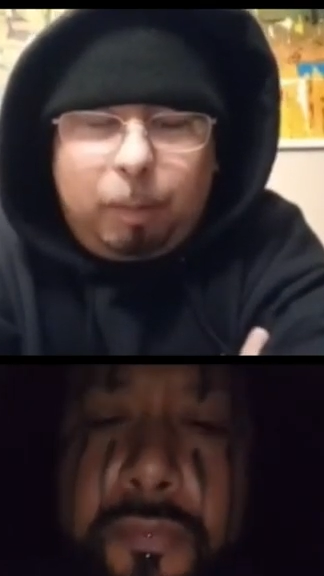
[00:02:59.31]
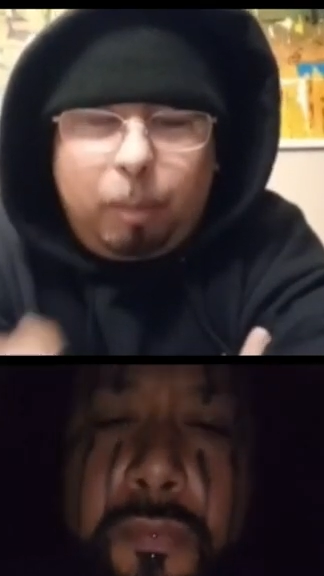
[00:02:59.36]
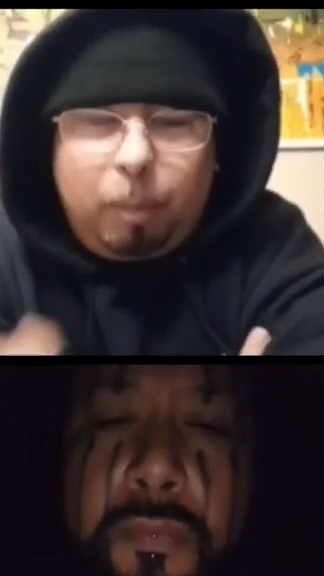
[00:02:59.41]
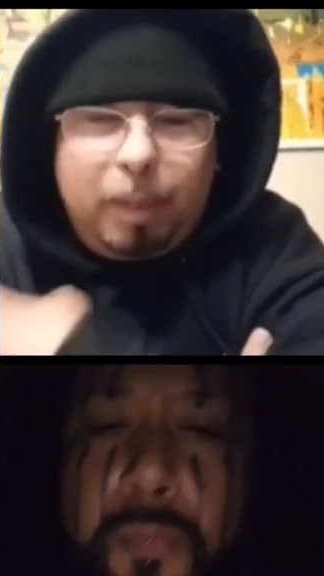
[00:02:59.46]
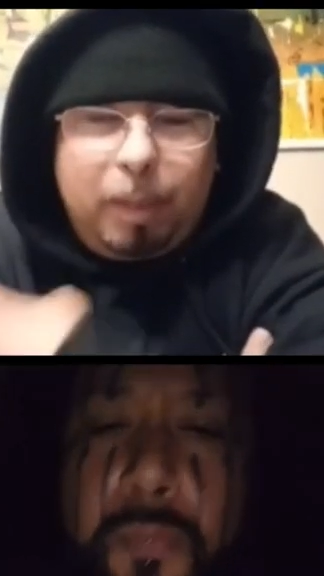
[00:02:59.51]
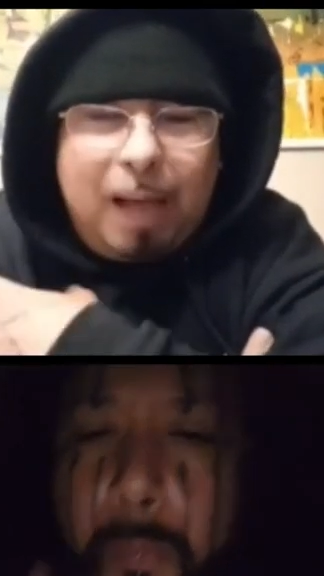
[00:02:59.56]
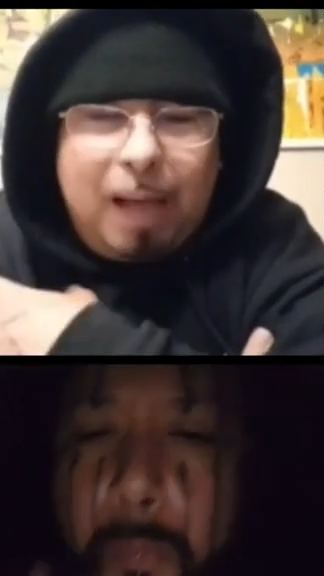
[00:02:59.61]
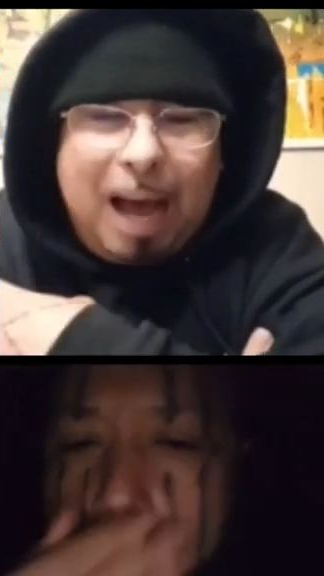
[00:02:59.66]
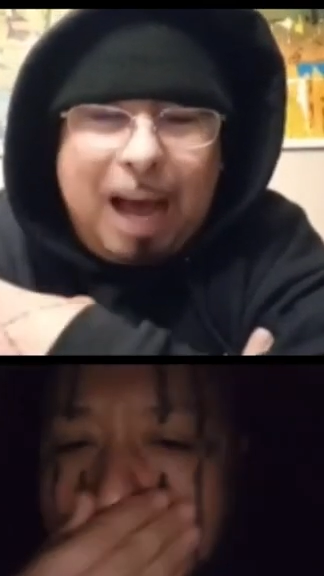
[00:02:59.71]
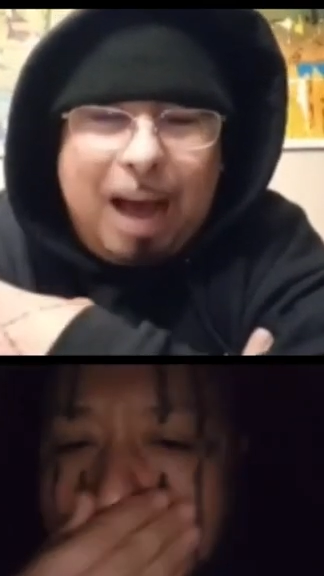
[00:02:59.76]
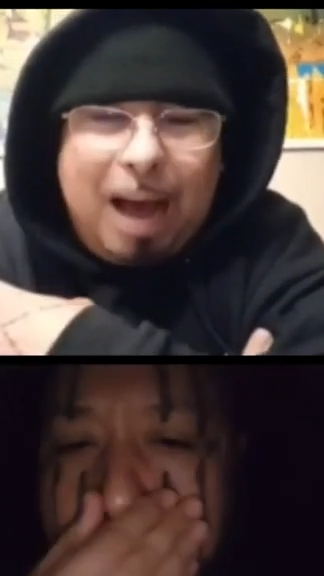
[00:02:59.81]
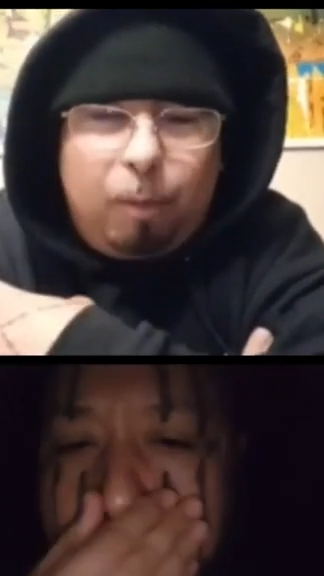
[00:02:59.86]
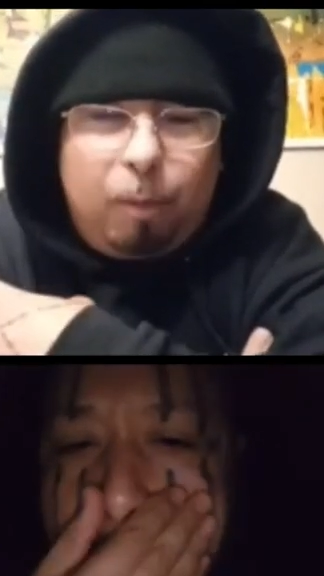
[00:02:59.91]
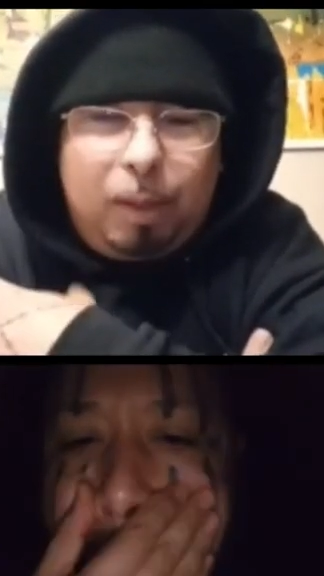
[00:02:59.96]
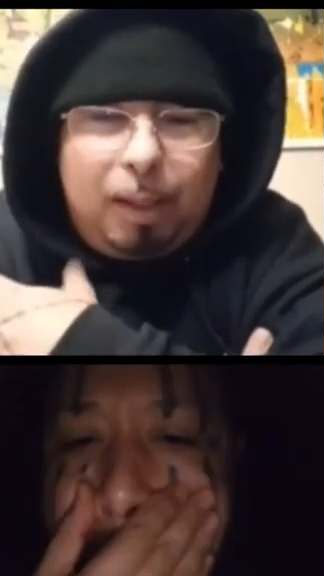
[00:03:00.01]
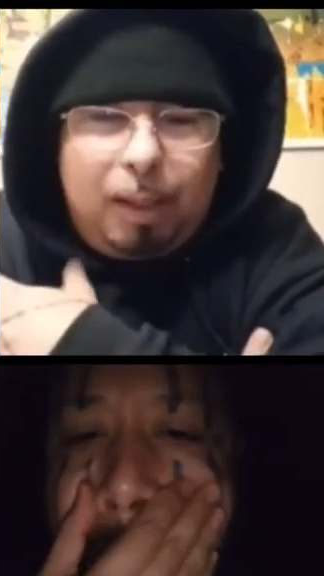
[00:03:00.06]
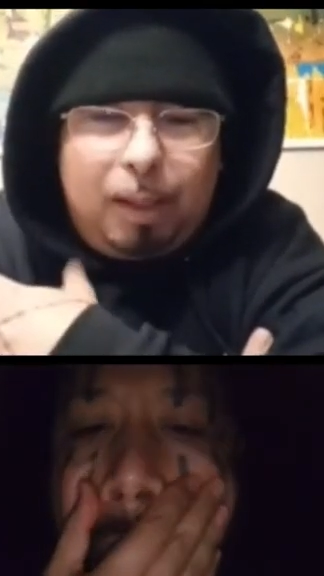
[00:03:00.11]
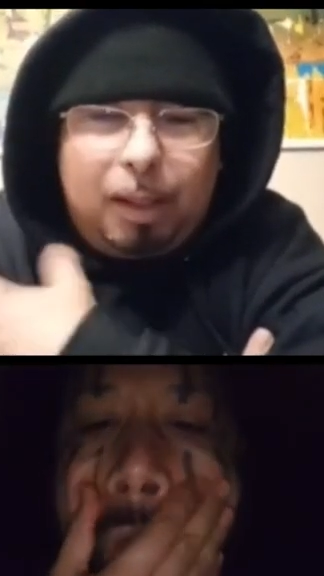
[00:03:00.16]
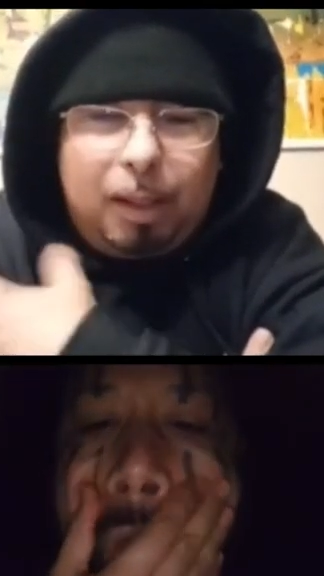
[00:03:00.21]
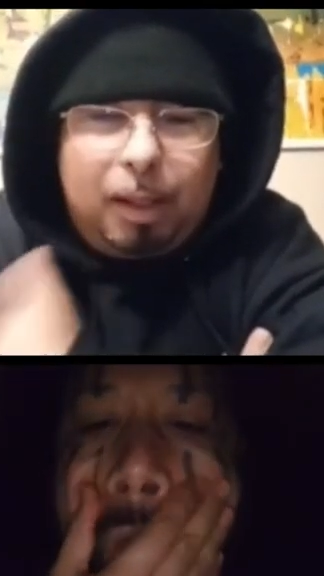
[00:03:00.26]
Me, I
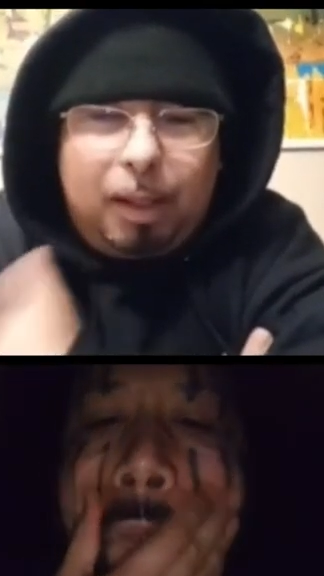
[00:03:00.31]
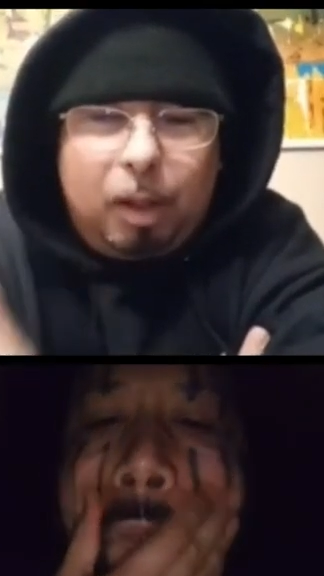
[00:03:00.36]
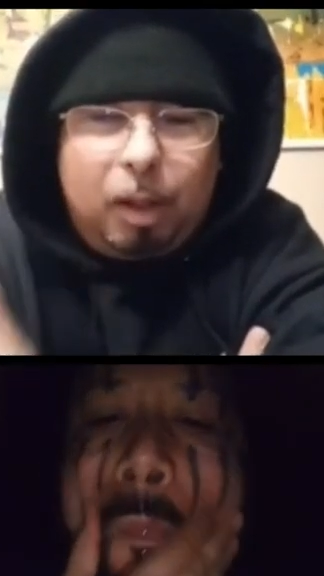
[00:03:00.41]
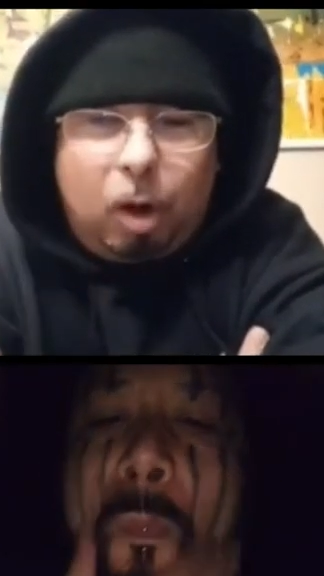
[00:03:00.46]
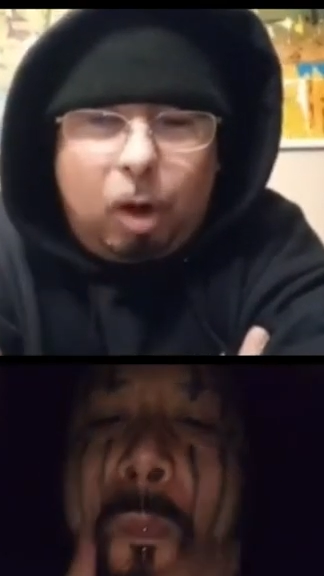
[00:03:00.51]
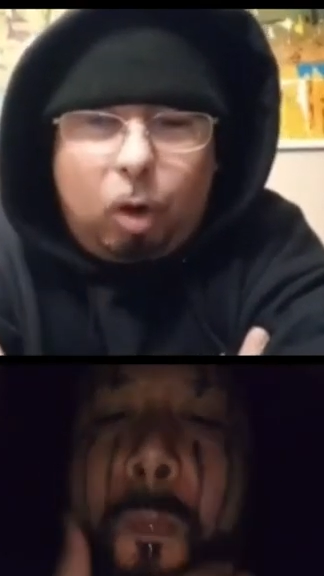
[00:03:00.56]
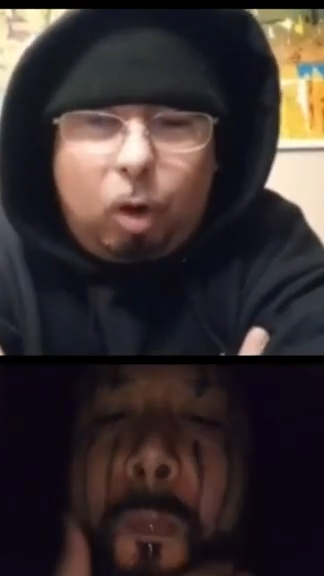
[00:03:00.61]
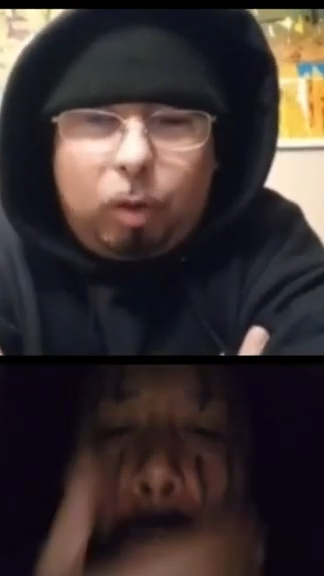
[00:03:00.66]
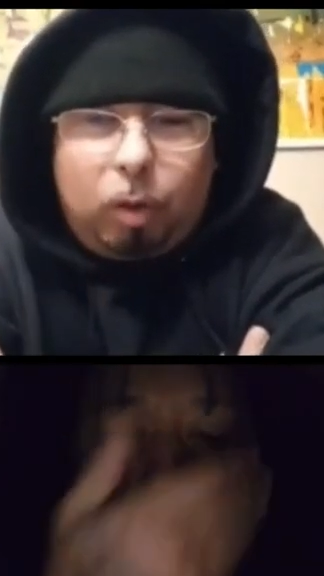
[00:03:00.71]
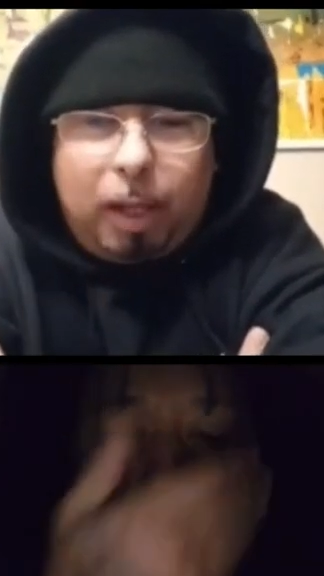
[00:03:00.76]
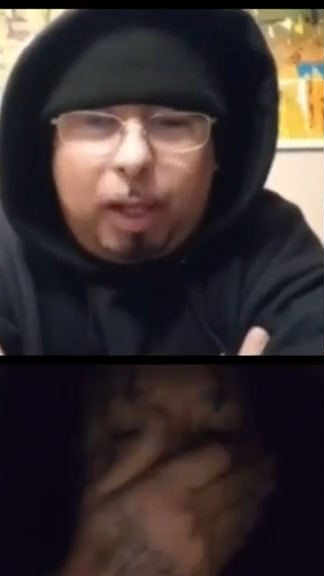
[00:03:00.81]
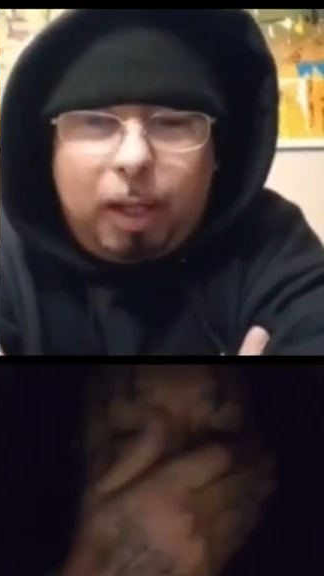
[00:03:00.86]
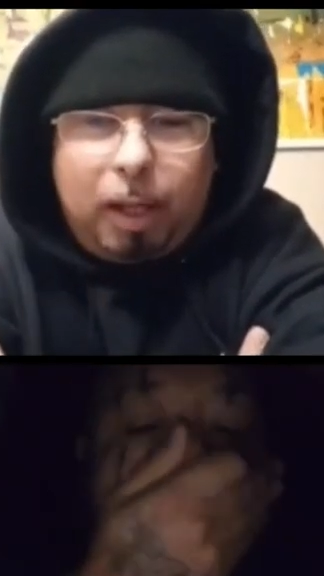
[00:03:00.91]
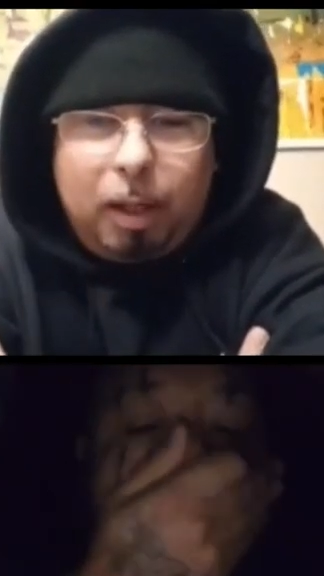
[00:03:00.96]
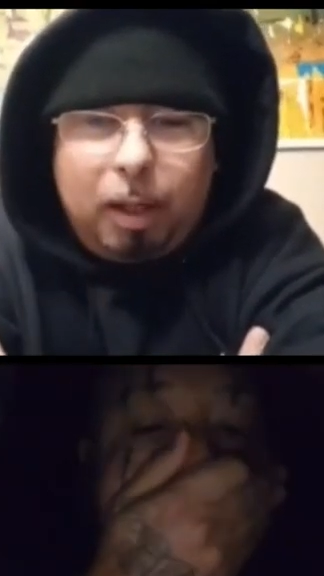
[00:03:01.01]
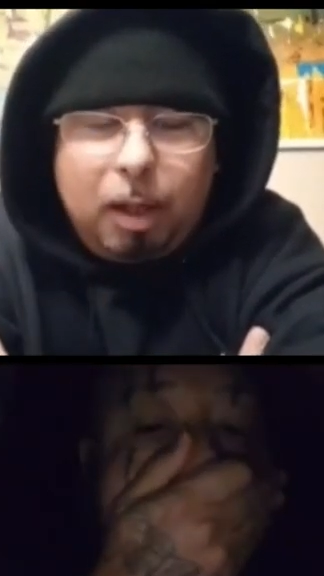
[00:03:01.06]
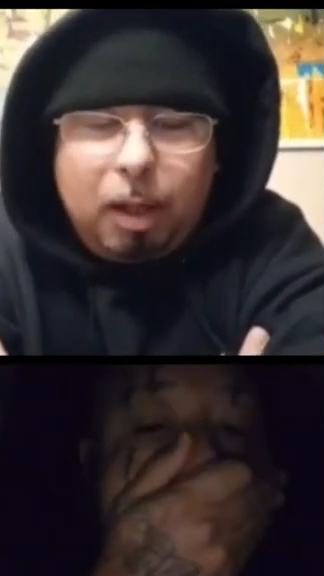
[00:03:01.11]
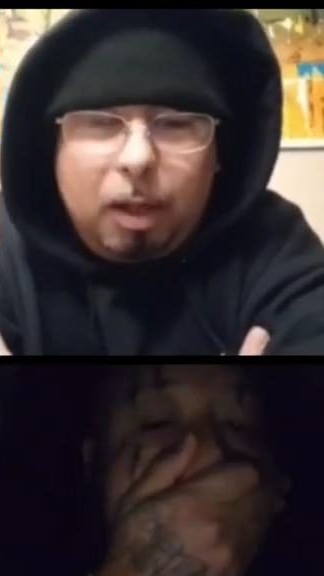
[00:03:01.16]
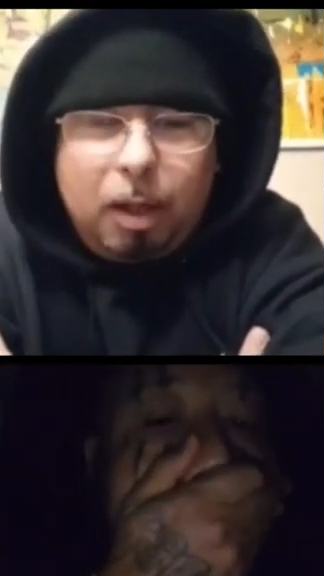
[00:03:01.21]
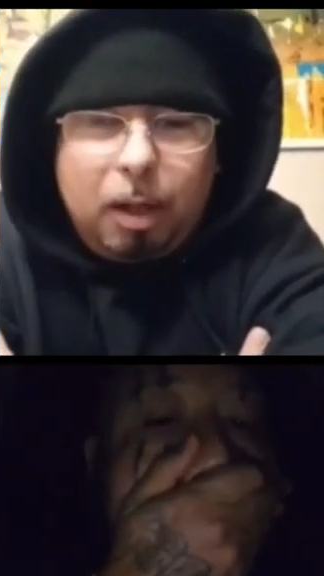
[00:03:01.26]
really didn't know that